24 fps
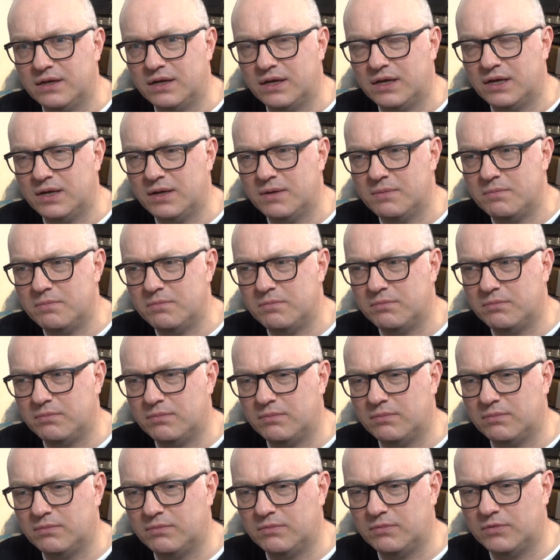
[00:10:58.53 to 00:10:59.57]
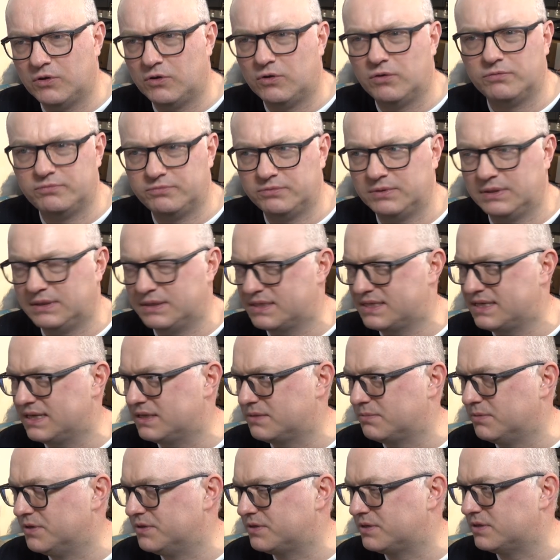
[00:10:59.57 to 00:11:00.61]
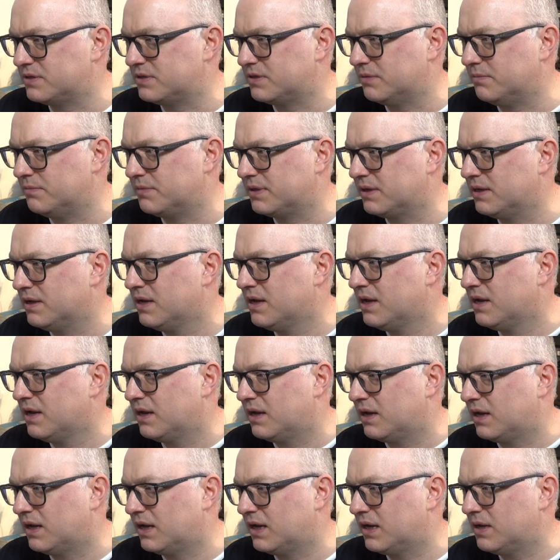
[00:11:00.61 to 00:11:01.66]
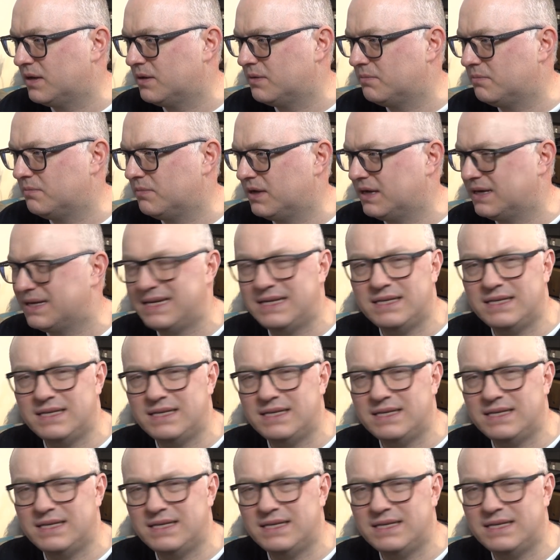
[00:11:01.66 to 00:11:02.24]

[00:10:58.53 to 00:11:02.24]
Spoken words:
or for 6 months or something, and